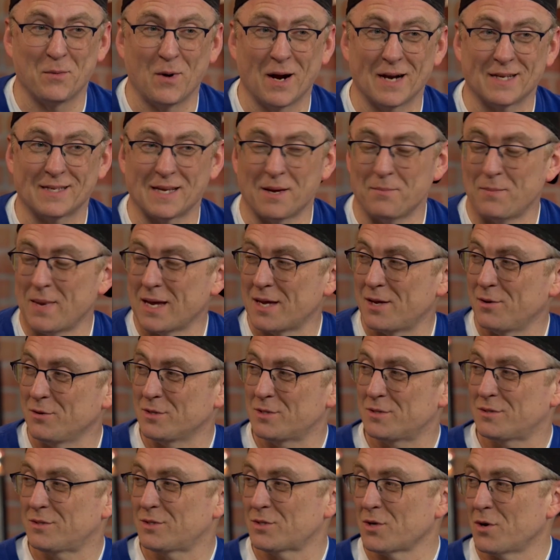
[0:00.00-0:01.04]
Why does that make you
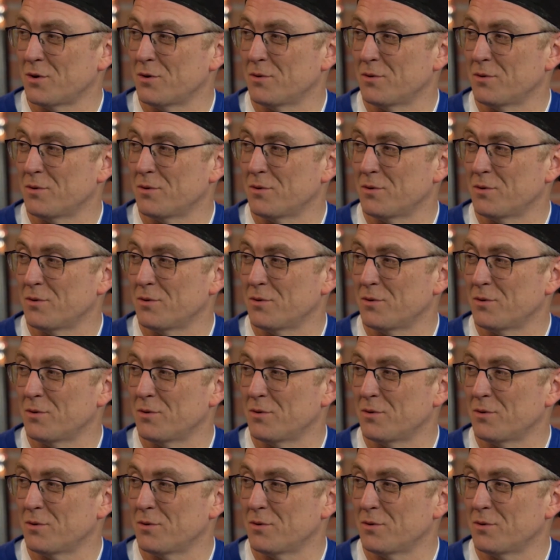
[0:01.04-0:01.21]
so...